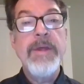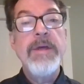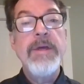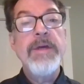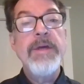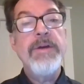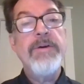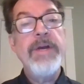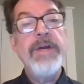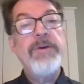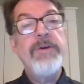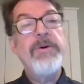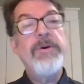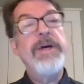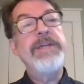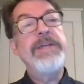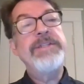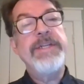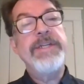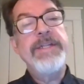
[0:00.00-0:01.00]
Great
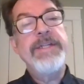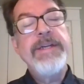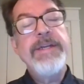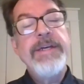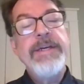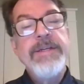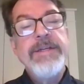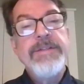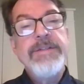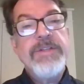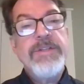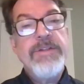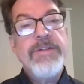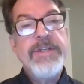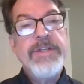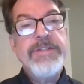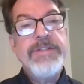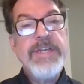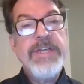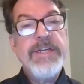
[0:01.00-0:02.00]
question. So the
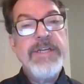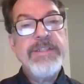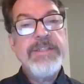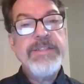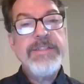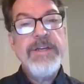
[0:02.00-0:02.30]
Zelis